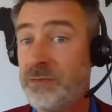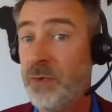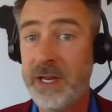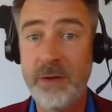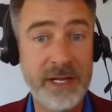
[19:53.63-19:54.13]
is
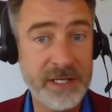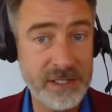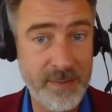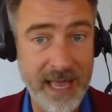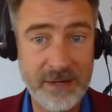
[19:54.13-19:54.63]
what you would
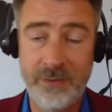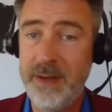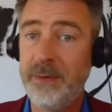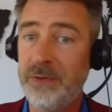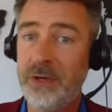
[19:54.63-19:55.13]
expect when
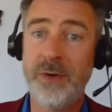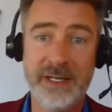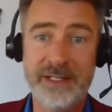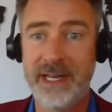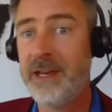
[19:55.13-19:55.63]
people don't go
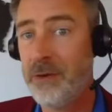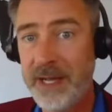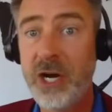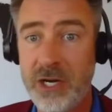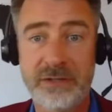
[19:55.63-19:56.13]
outside, they don't
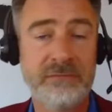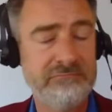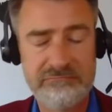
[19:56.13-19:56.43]
buy cars.